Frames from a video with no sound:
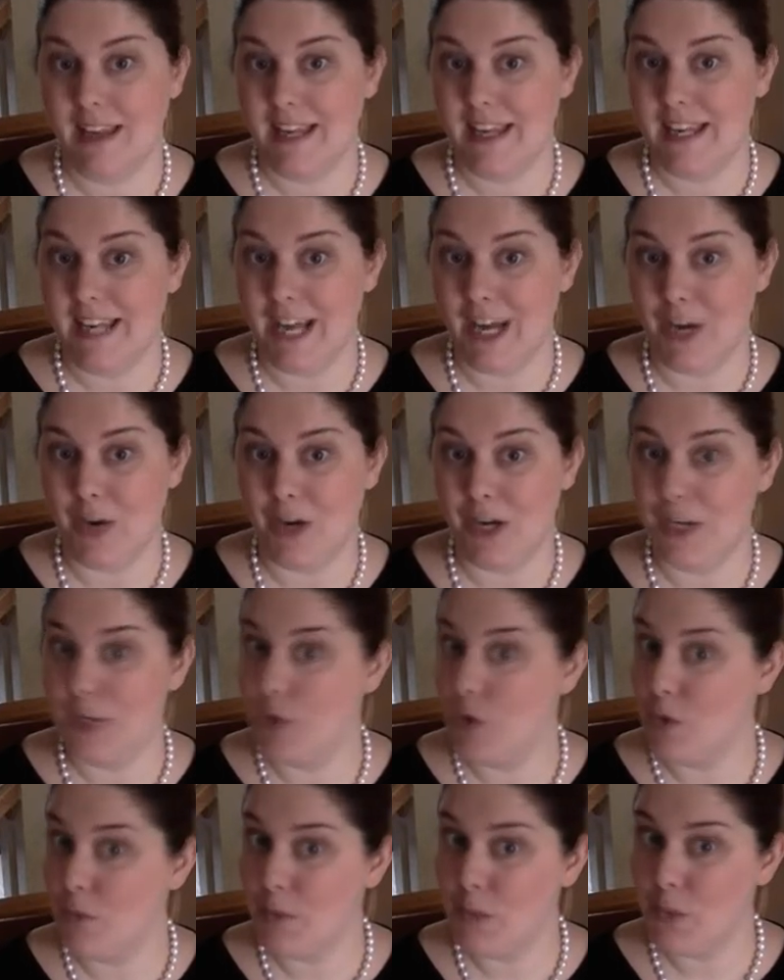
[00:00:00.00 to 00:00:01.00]
Now, I
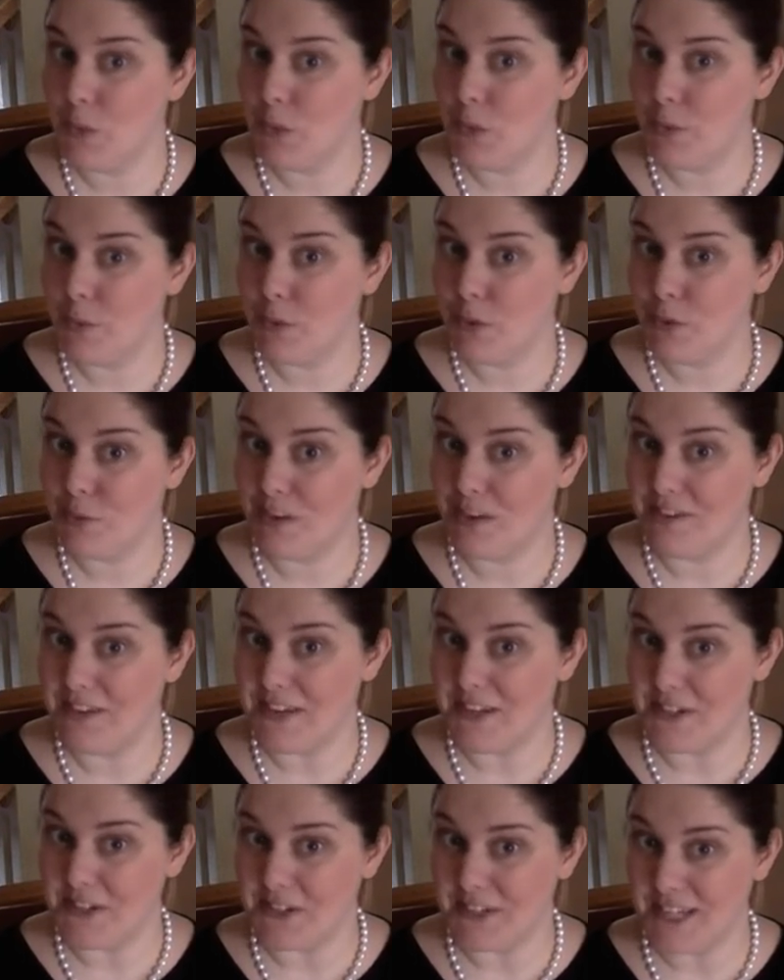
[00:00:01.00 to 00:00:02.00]
normally wouldn't put my
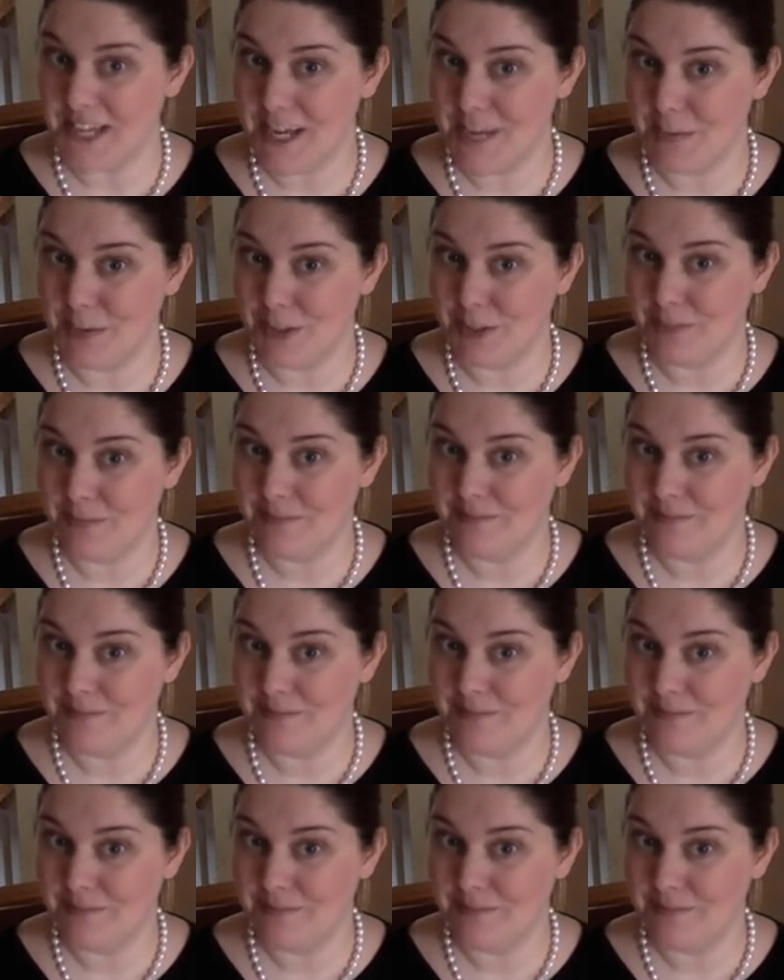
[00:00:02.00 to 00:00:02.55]
face on camera.